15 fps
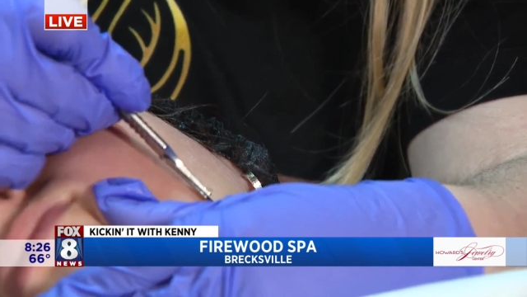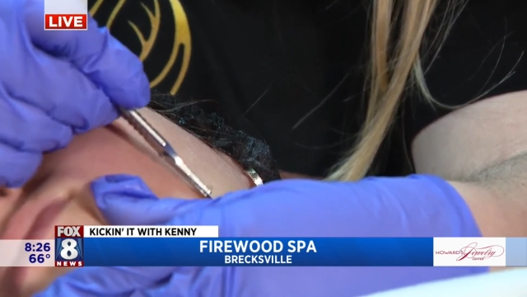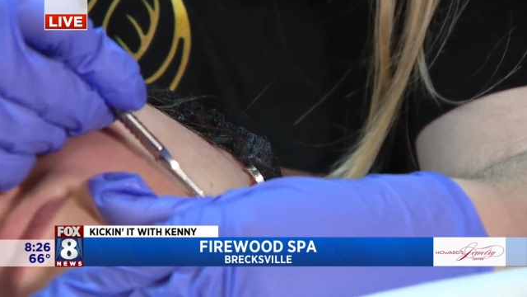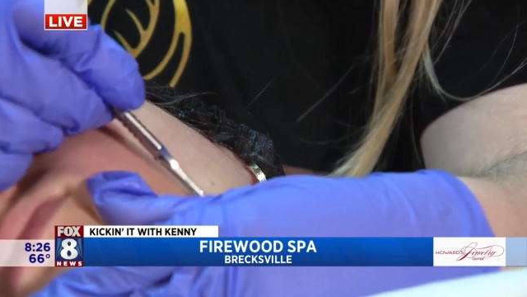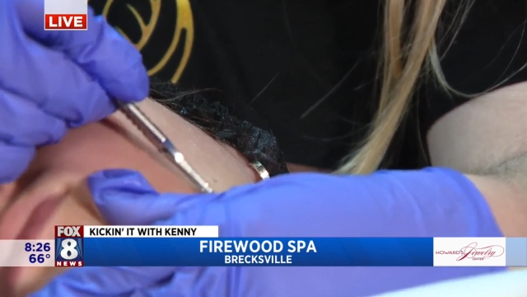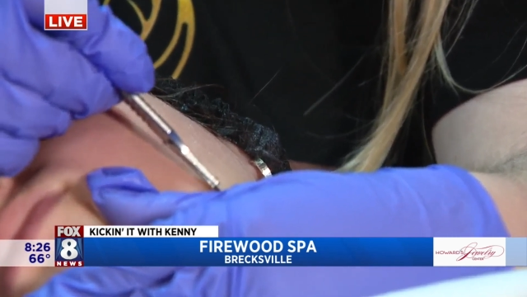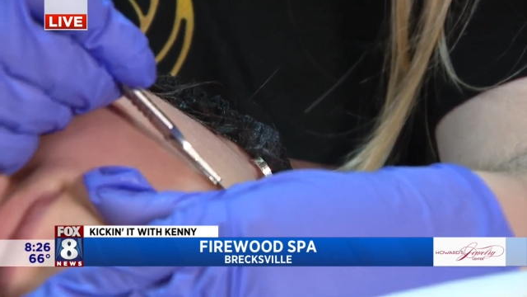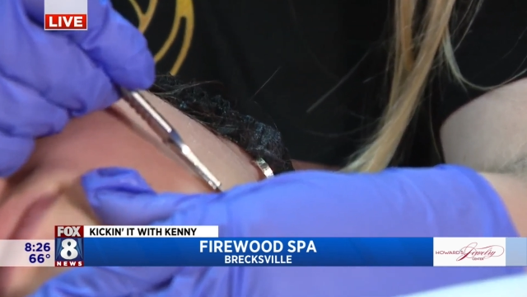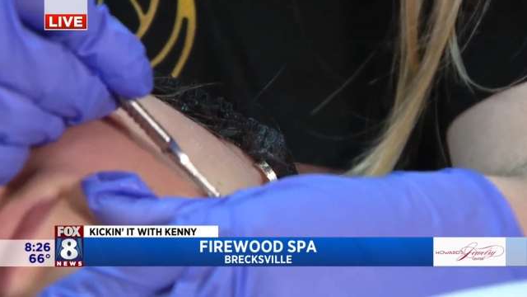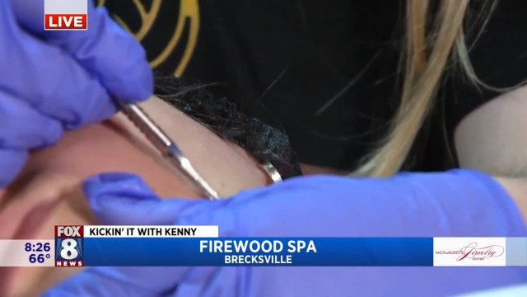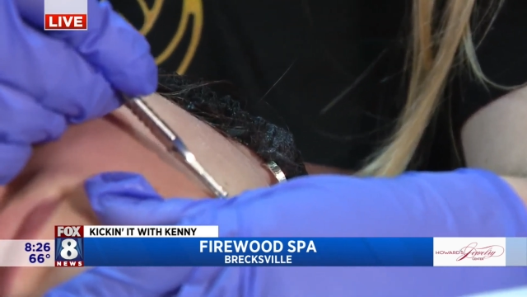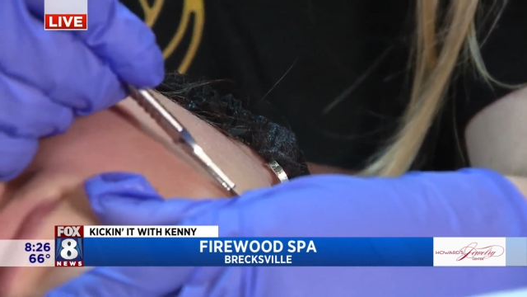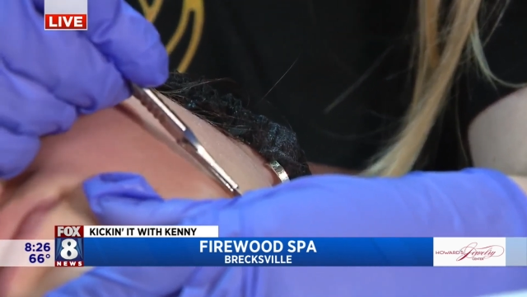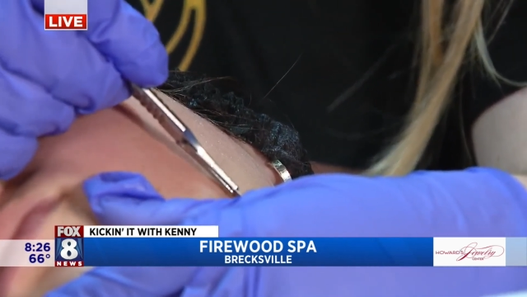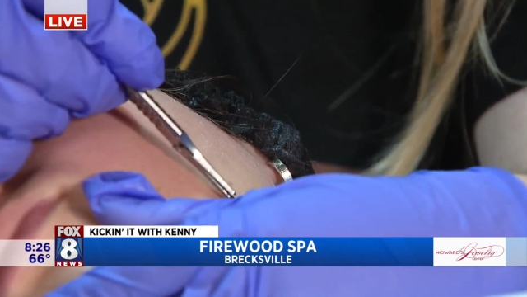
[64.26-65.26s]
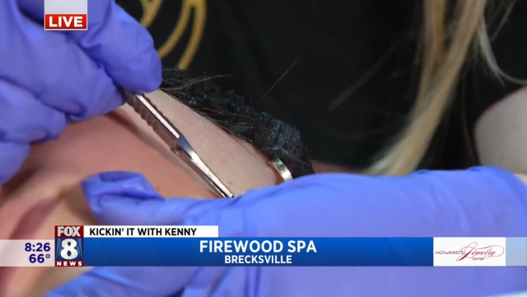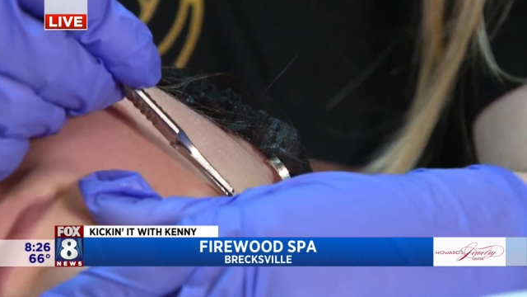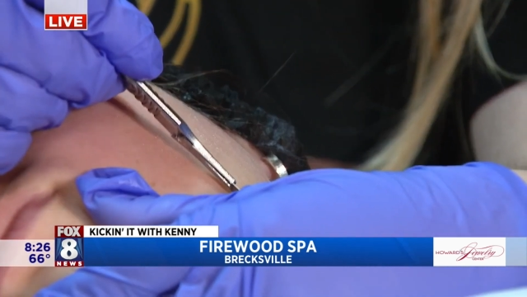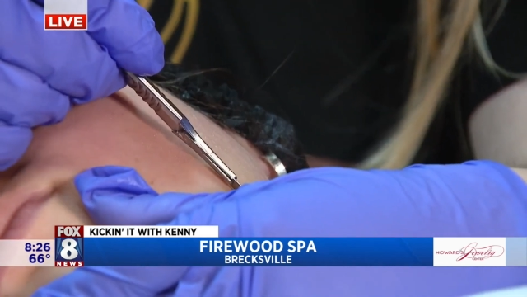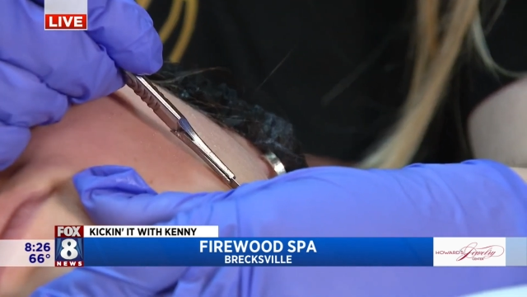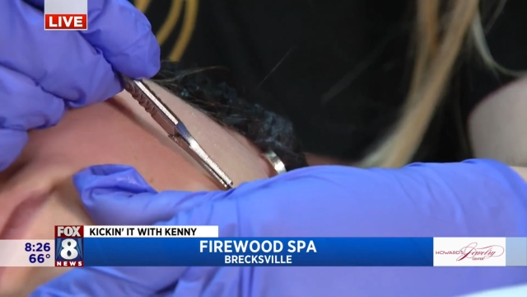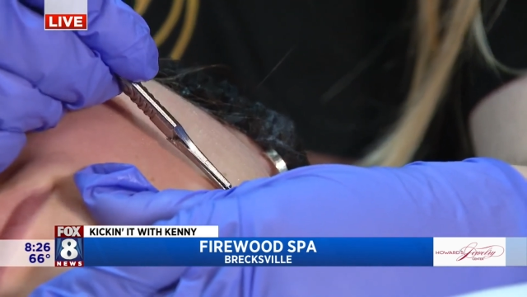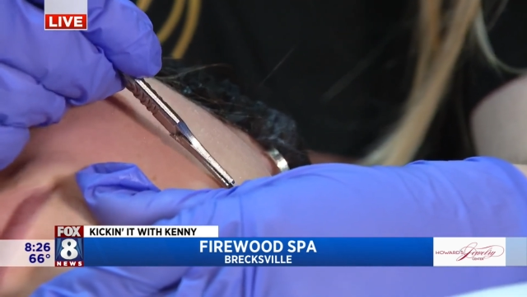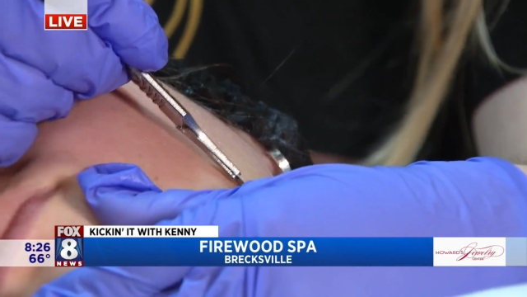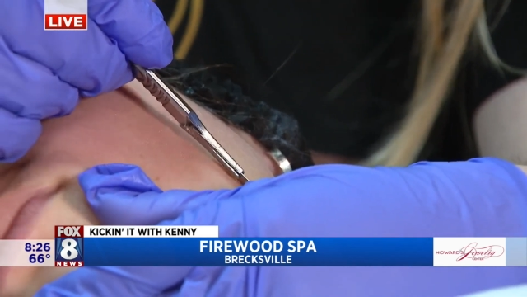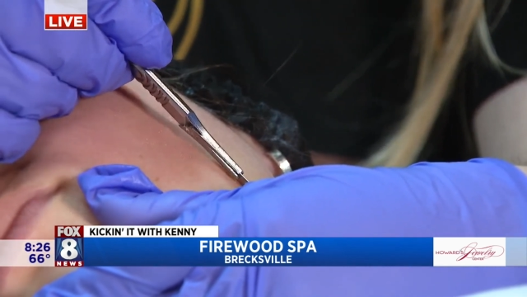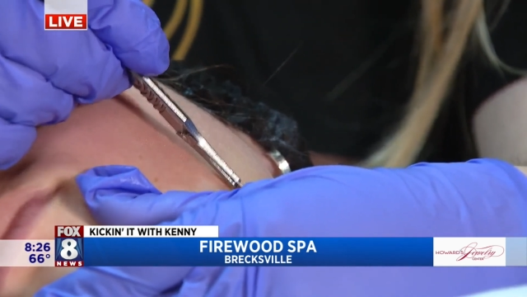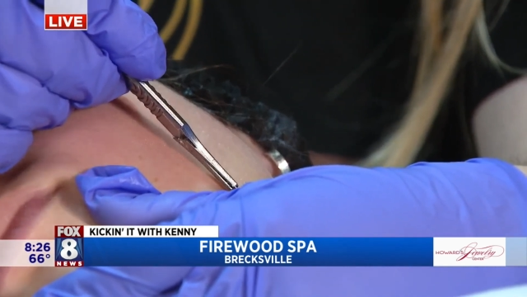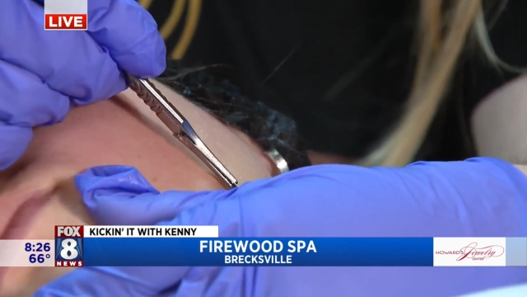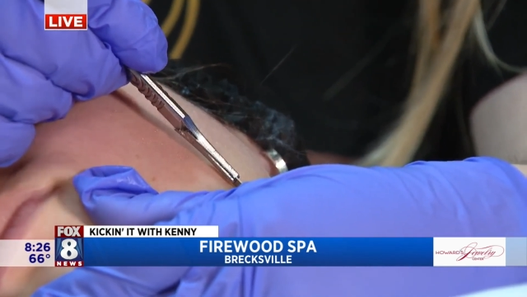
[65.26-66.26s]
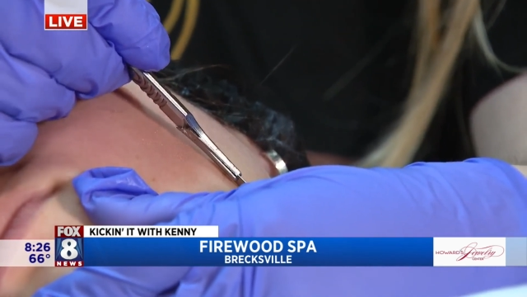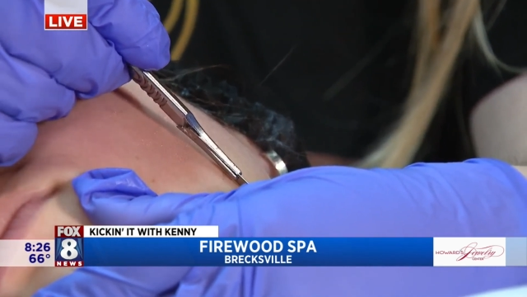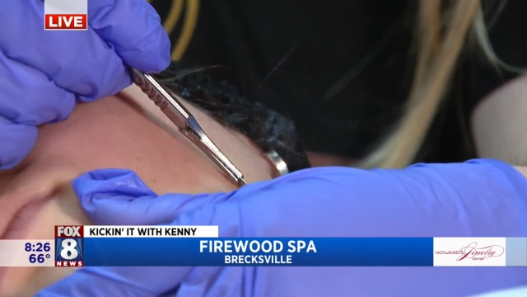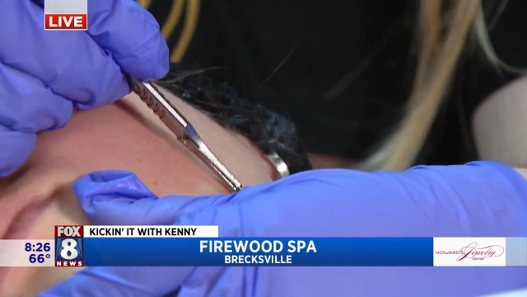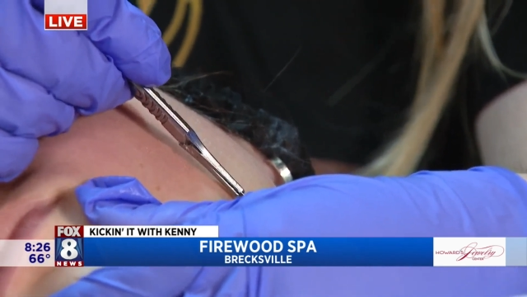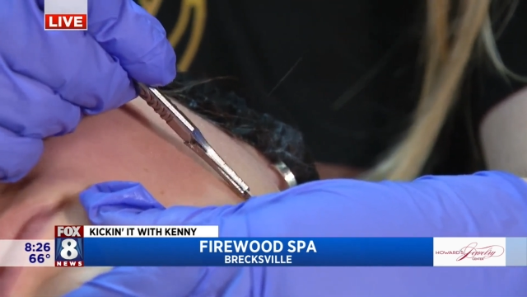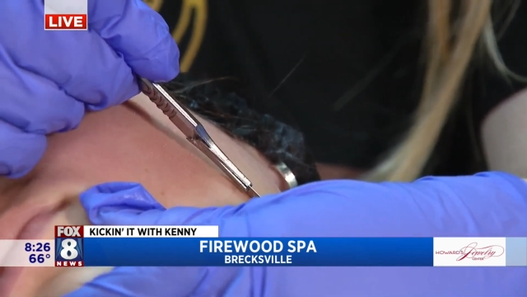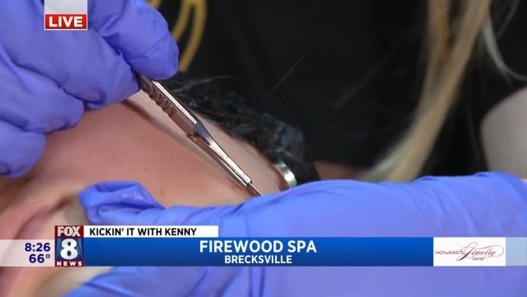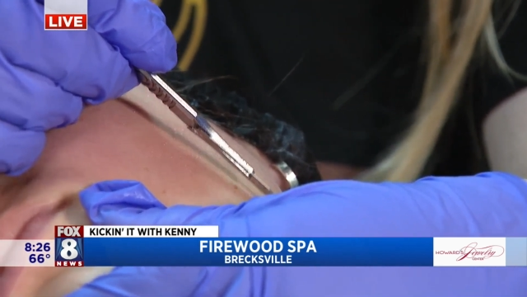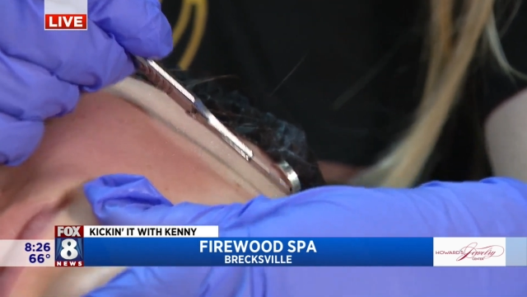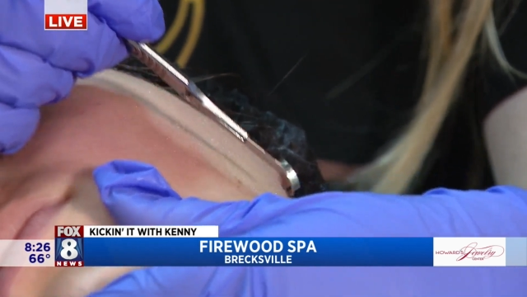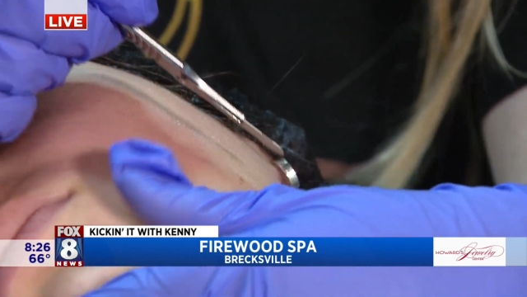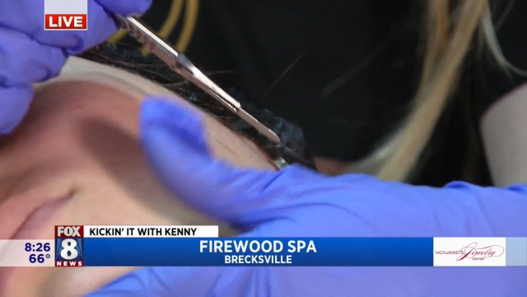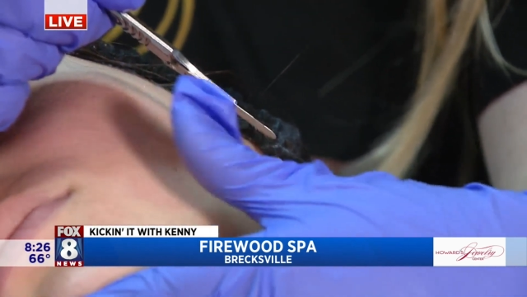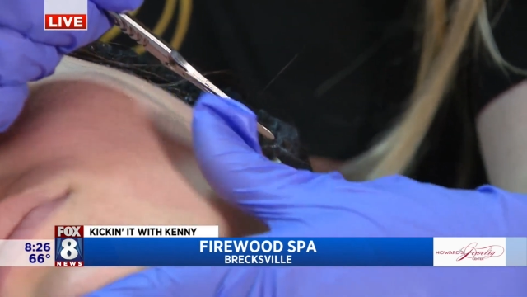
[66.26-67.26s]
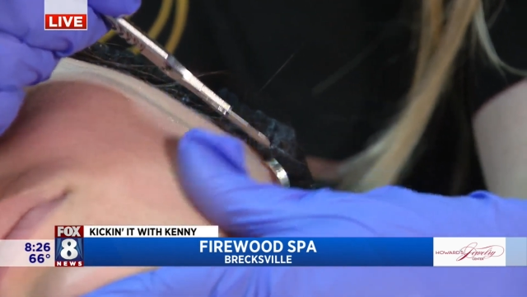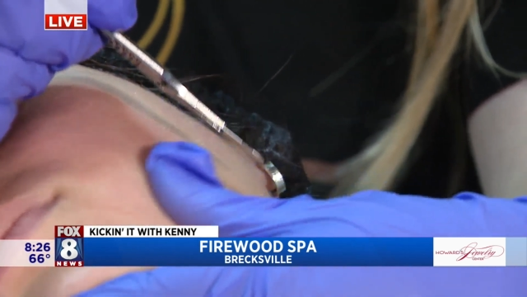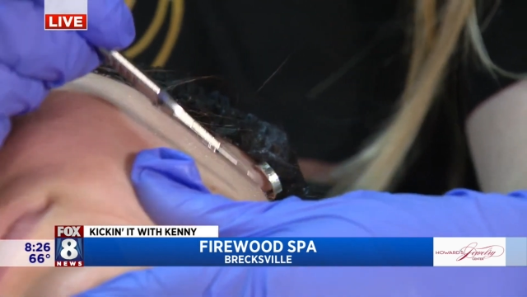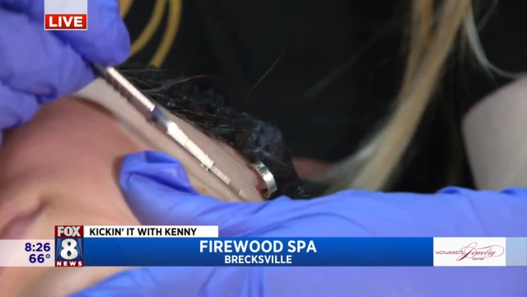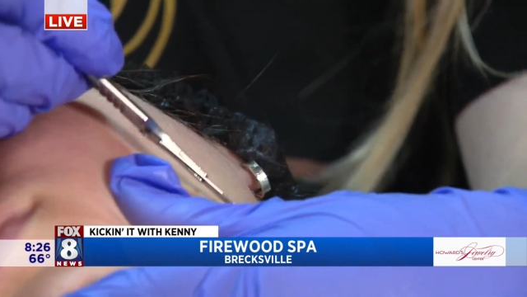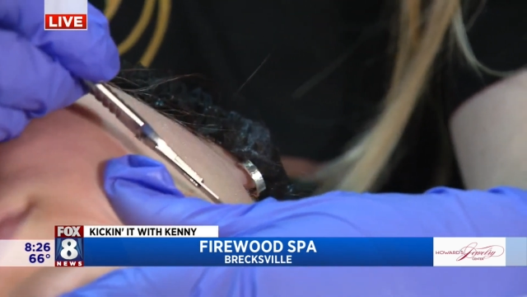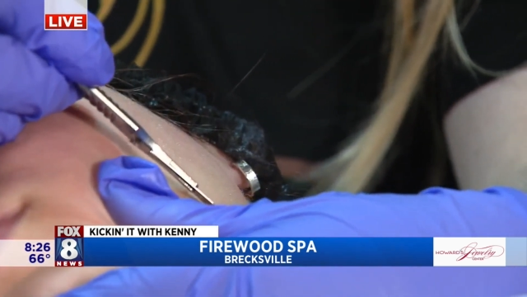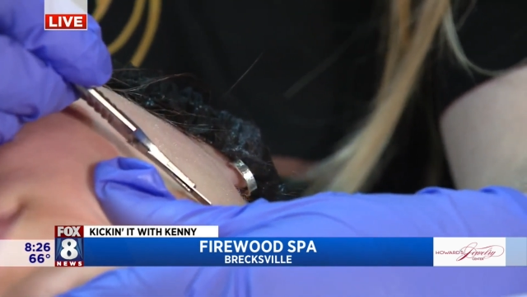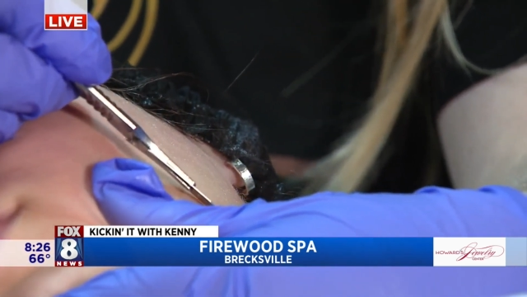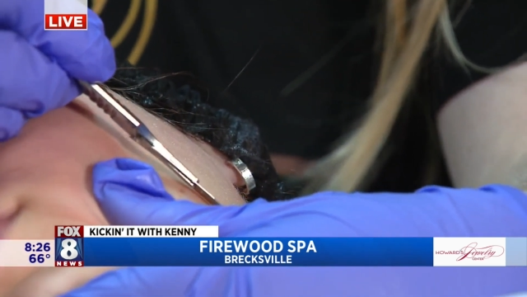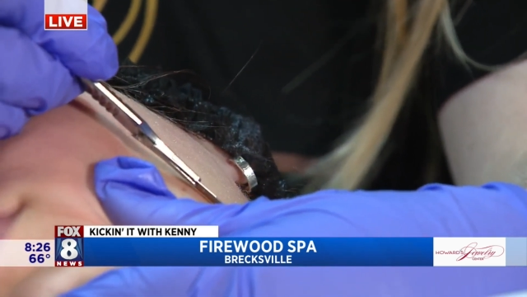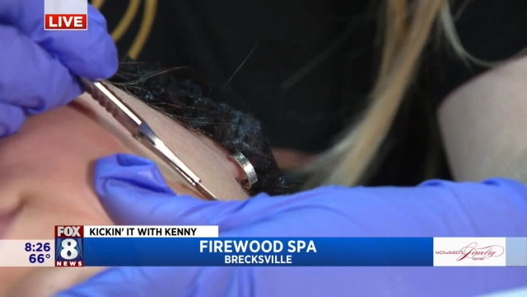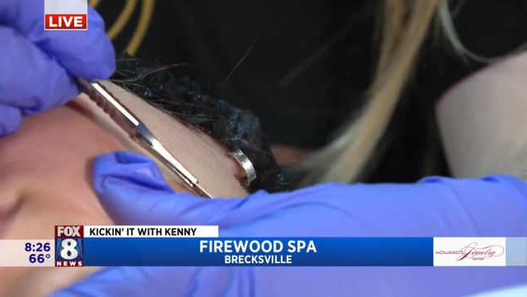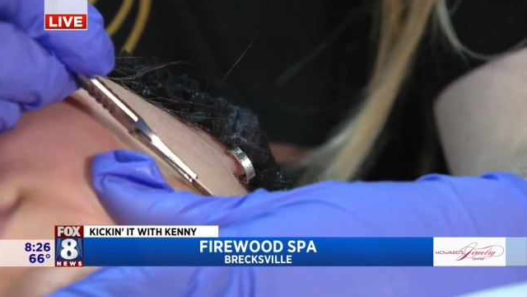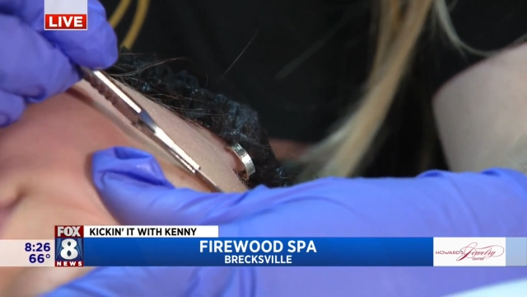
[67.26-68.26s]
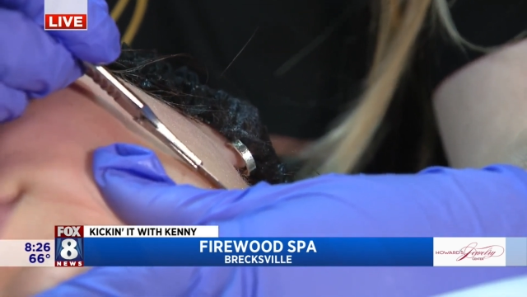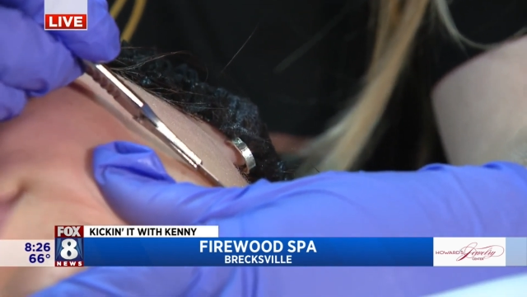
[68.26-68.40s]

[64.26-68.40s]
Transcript: No face is visible, so there are no lips to read.